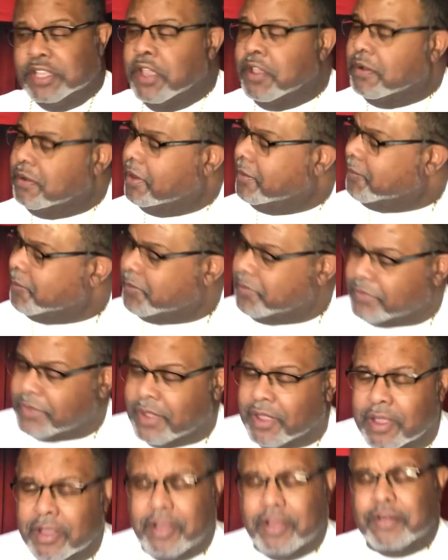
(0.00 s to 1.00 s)

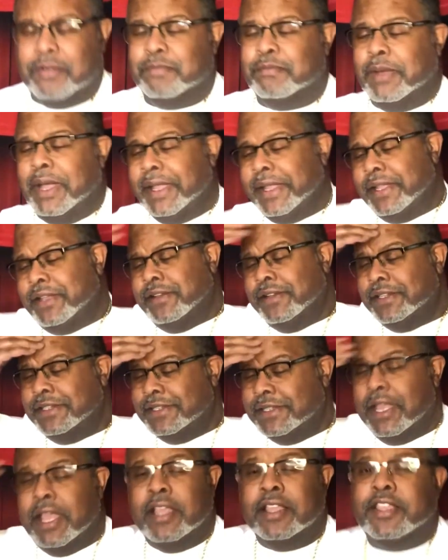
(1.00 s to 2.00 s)
oh my
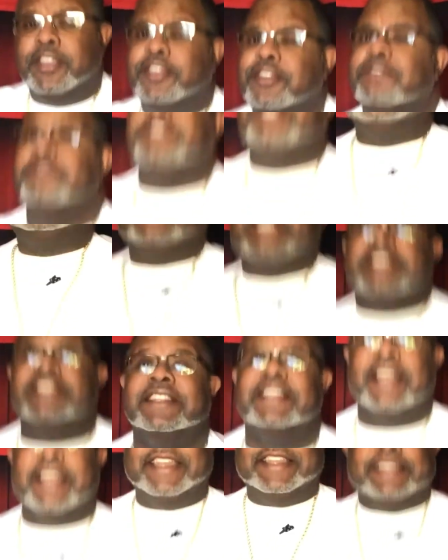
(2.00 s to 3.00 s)
goodness, you just get
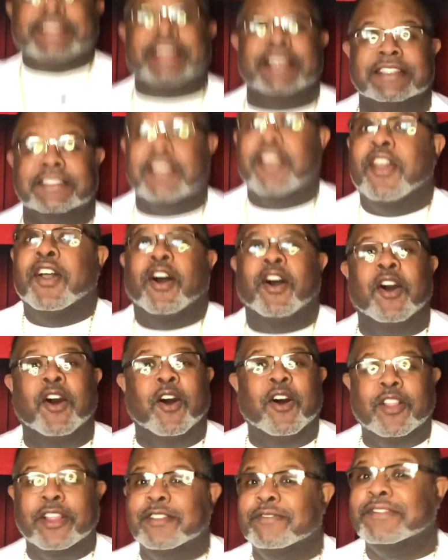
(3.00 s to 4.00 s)
like this
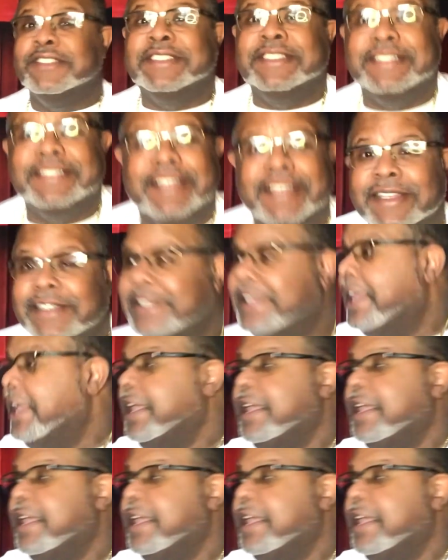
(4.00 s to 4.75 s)
all of a sudden.